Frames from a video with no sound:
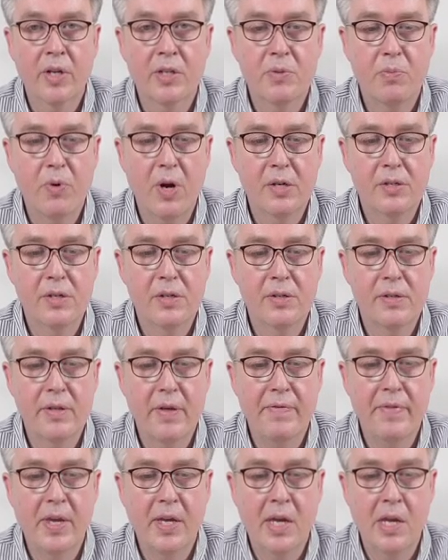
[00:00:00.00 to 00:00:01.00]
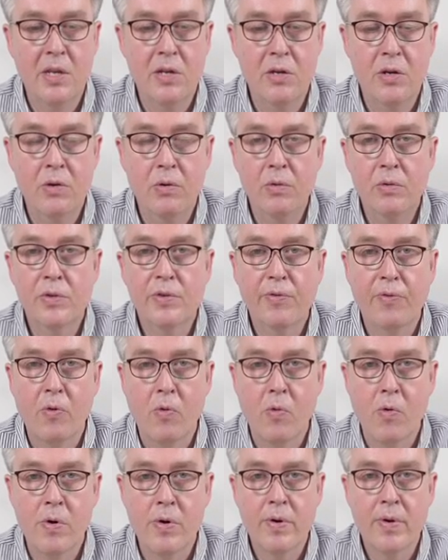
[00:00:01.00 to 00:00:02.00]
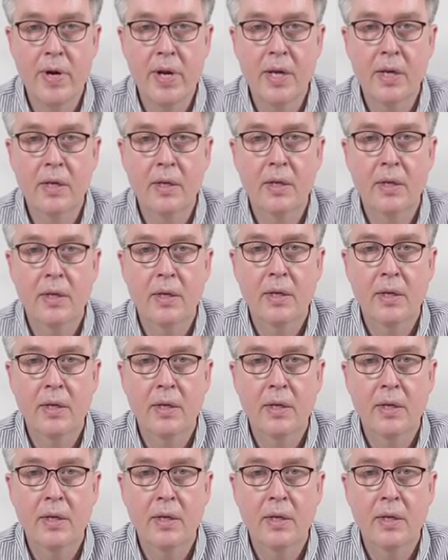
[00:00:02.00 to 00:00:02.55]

expressions that they can use for ordering.